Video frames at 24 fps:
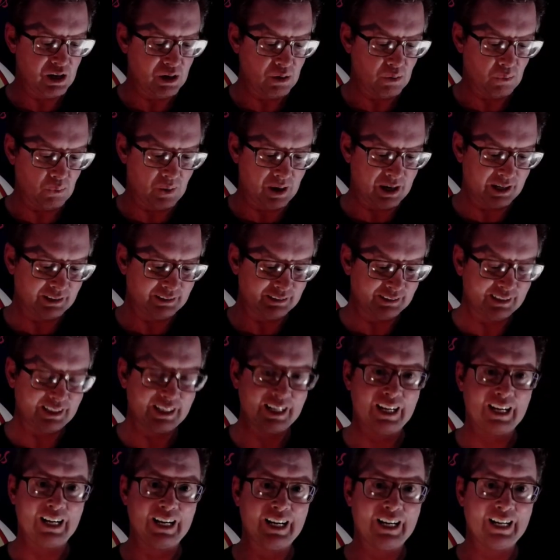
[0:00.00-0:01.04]
Well,
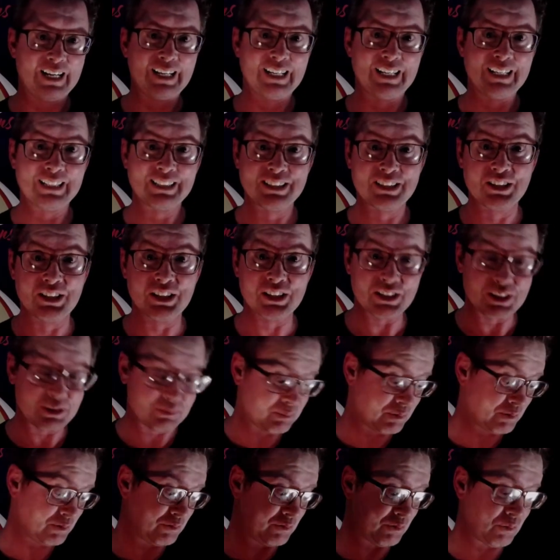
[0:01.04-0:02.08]
it is just
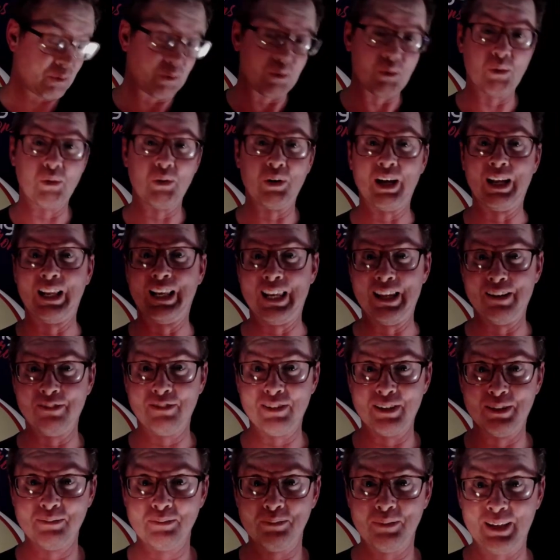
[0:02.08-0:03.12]
before
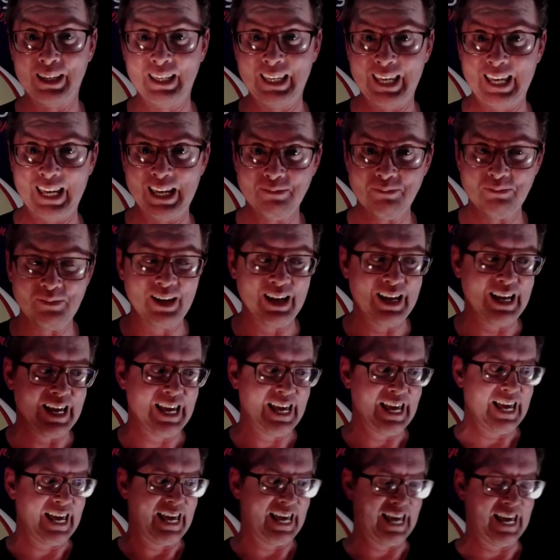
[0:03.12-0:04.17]
11 p.m.,
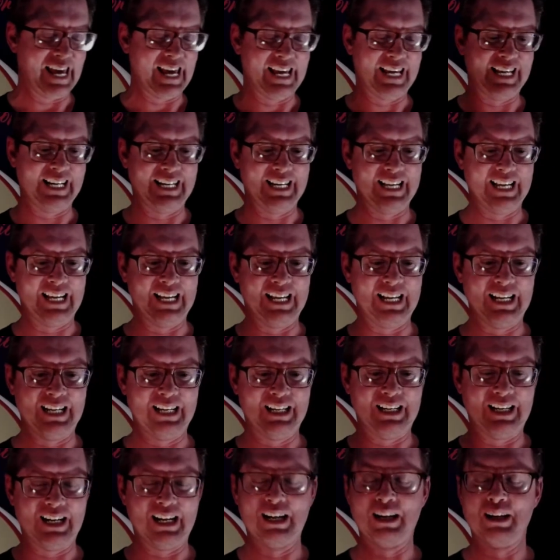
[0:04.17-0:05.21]
and
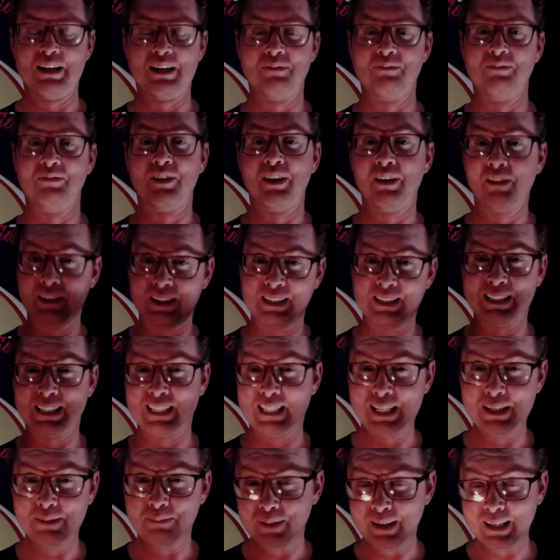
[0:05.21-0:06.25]
I'm very
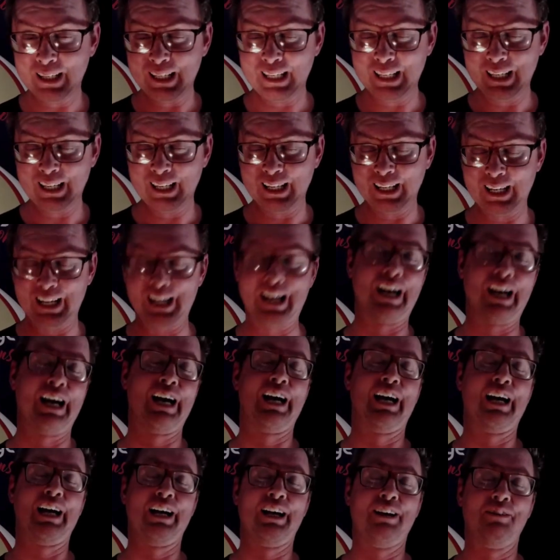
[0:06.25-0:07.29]
sleepy,
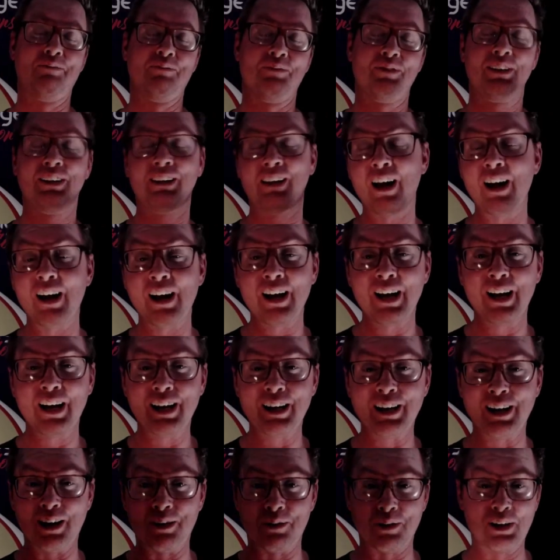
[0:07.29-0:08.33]
I'm
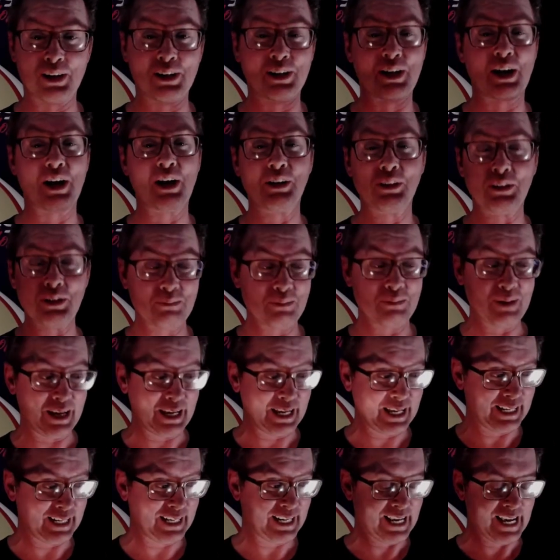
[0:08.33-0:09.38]
tired, I want to go to
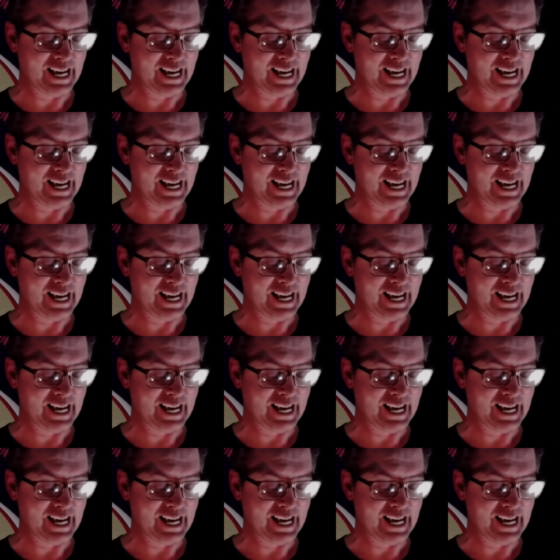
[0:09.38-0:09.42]
bed,